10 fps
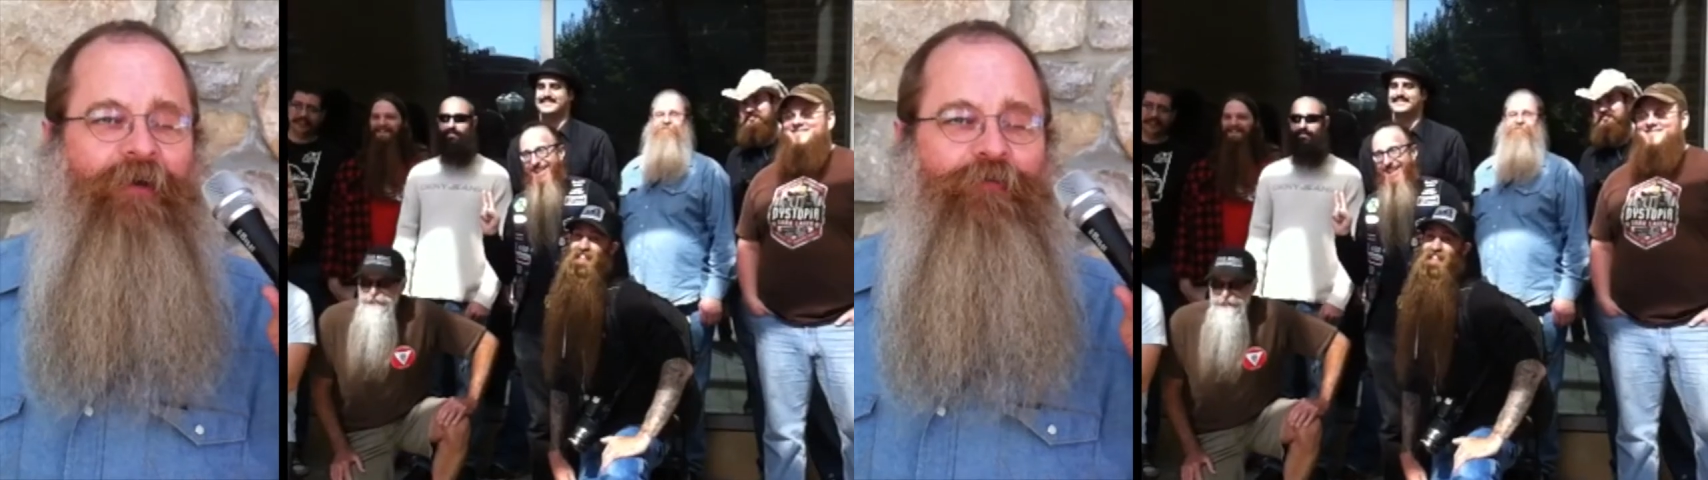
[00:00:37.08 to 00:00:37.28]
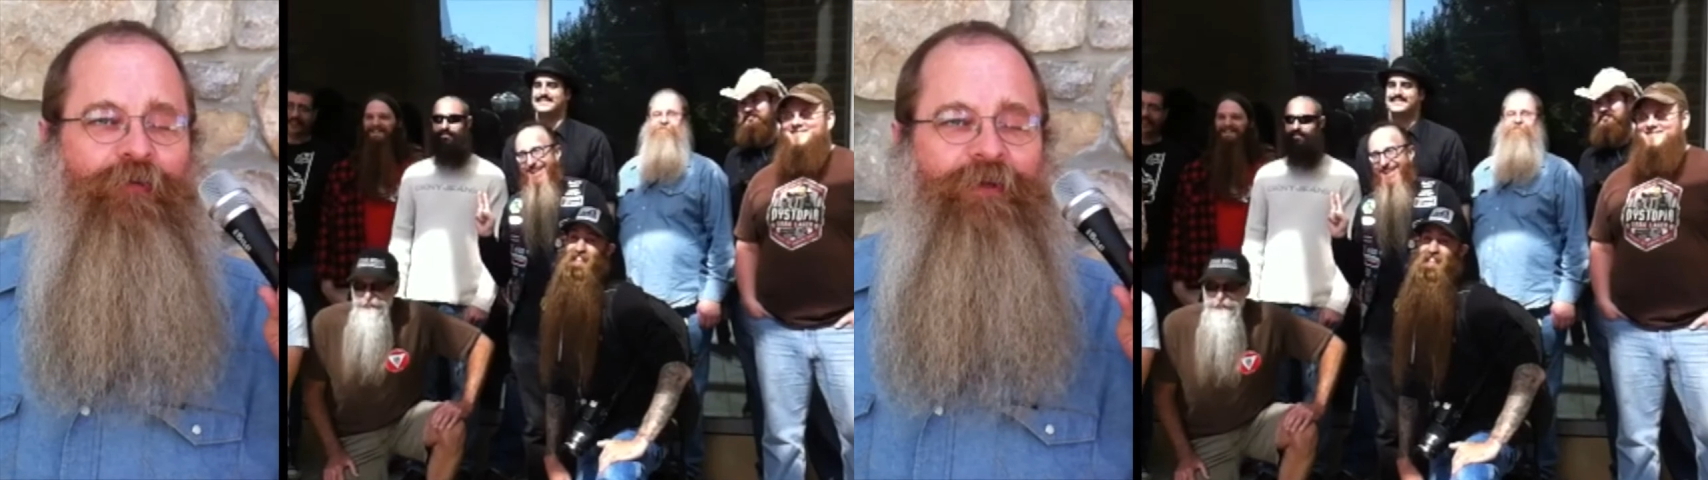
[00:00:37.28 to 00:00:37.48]

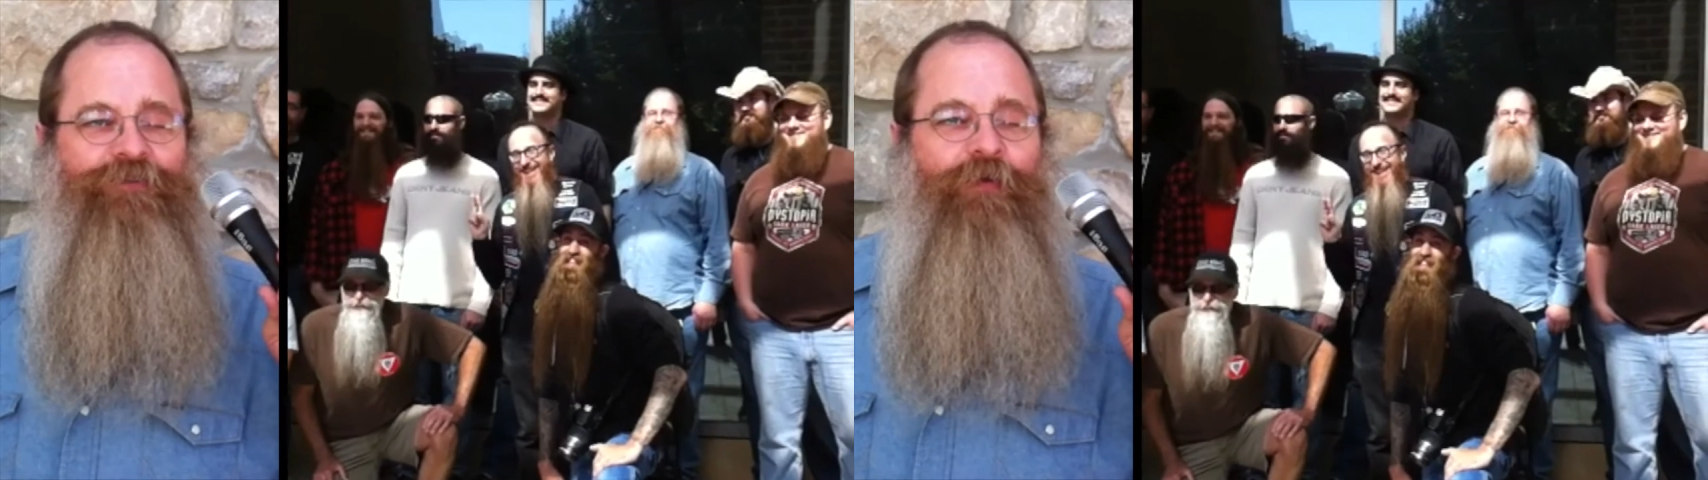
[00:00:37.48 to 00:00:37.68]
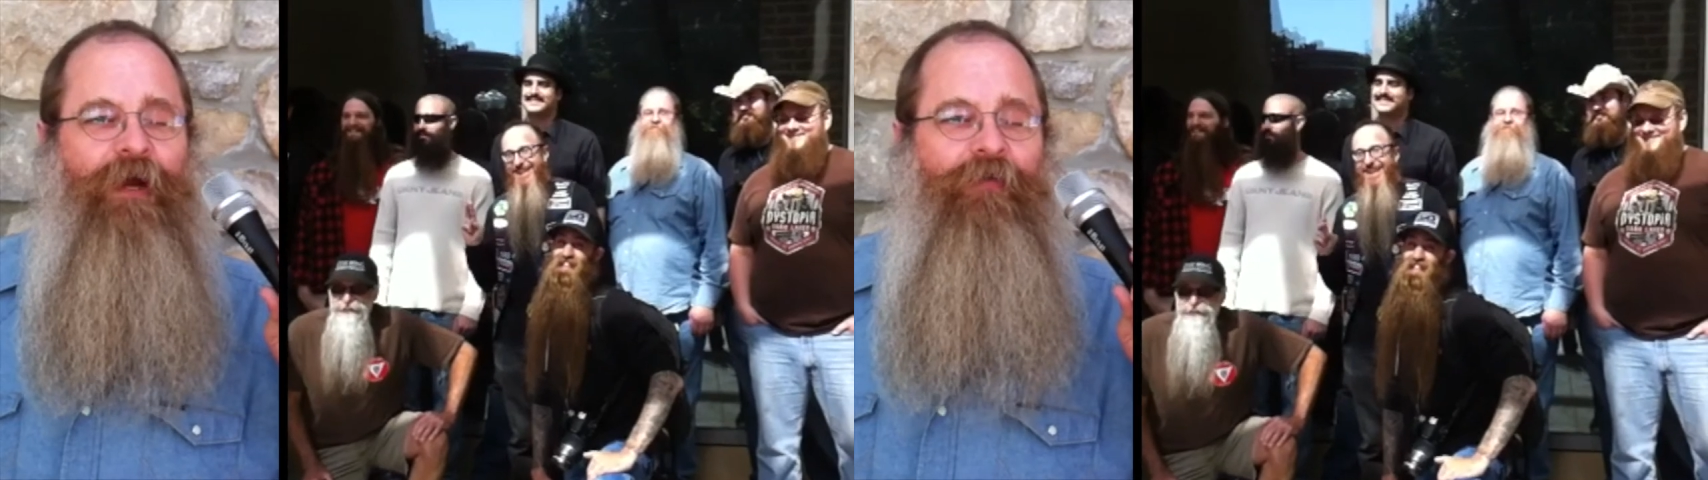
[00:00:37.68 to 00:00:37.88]
got
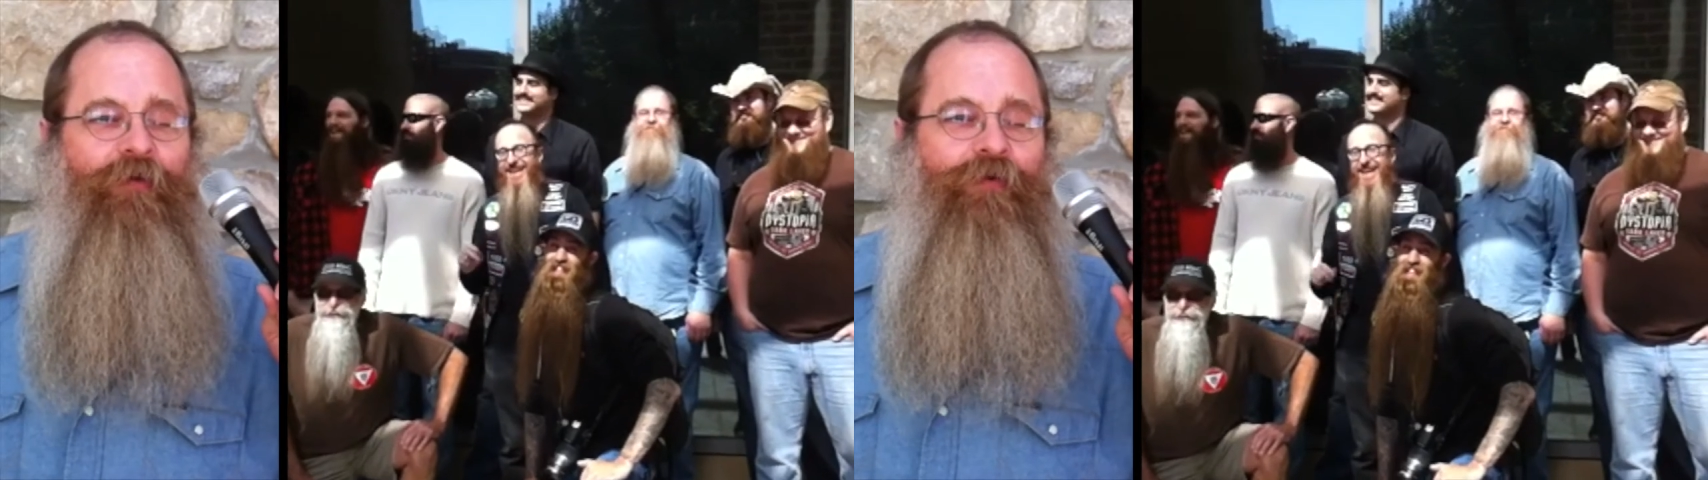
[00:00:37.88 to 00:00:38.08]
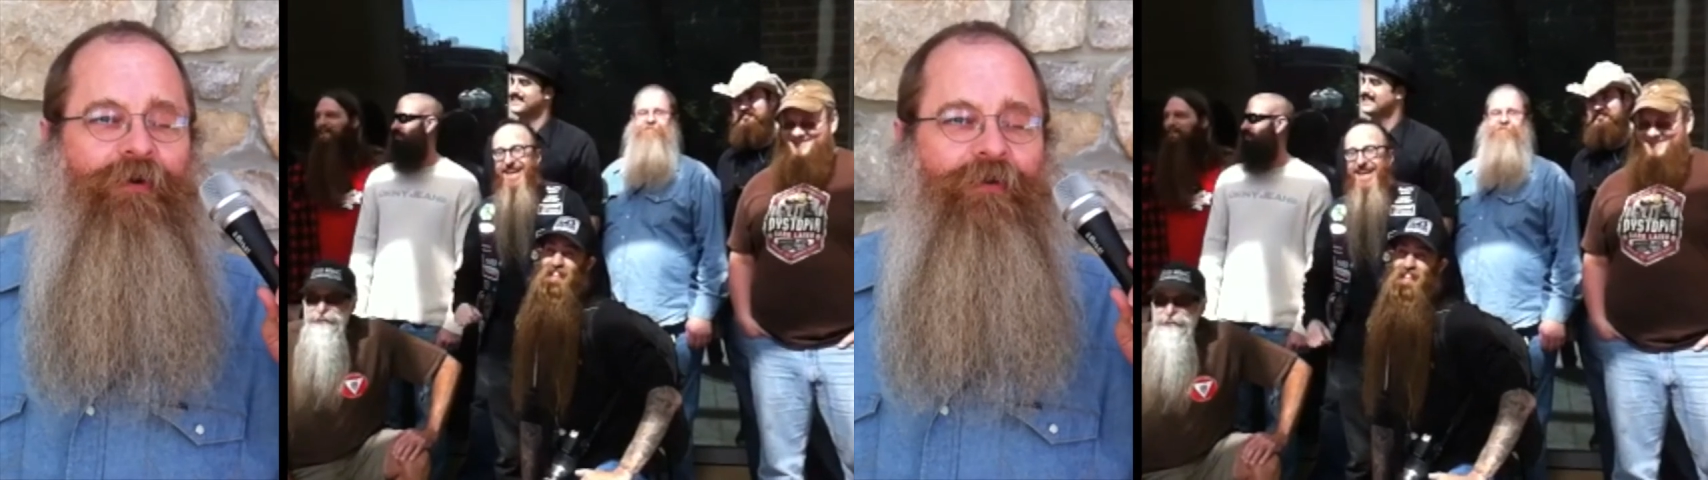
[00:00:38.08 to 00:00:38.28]
friends around the
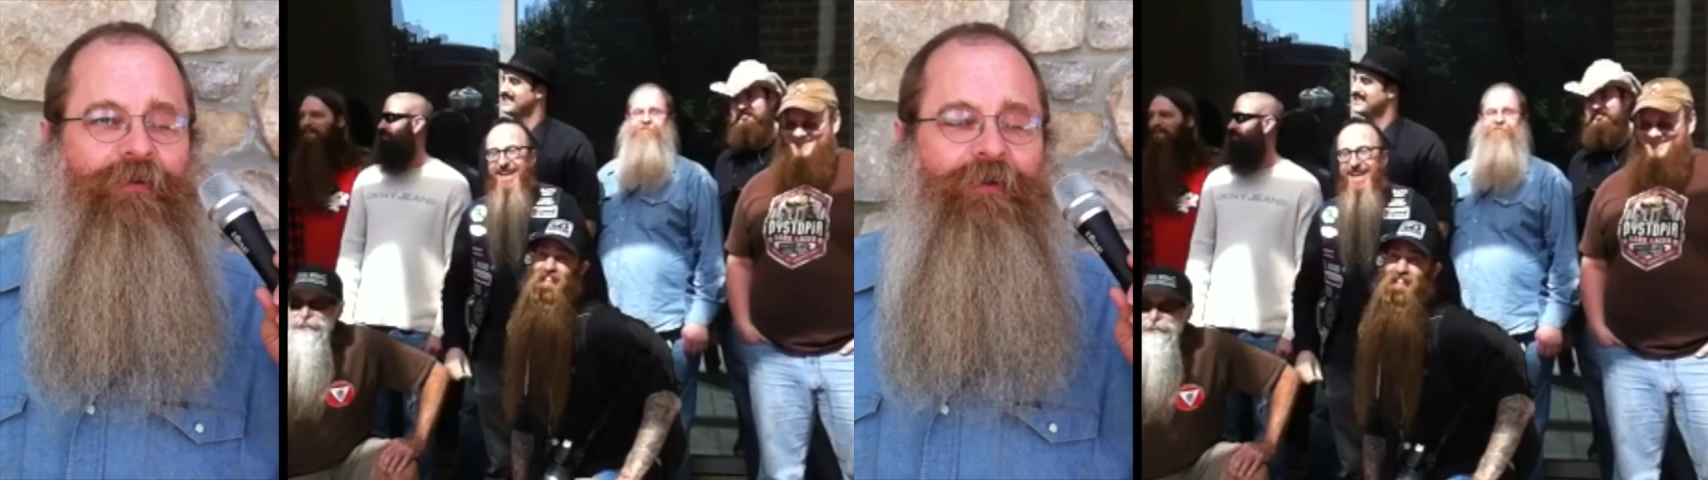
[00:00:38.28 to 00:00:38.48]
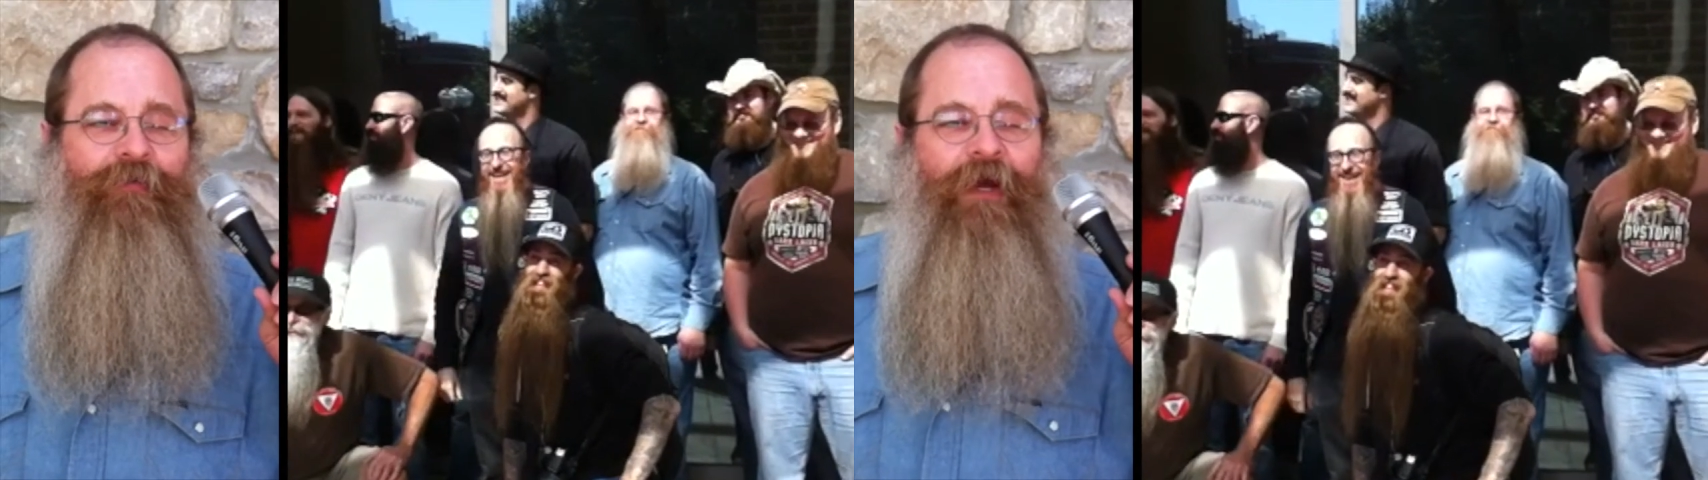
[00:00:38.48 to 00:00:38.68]

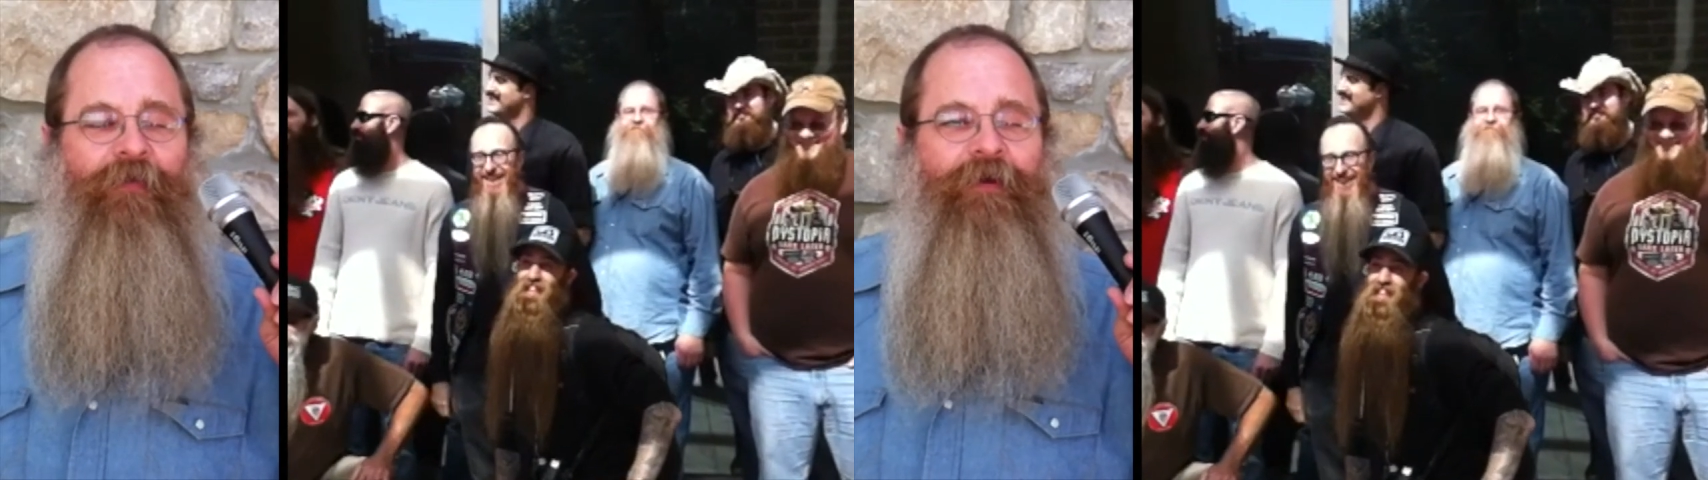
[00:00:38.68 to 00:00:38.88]
world and around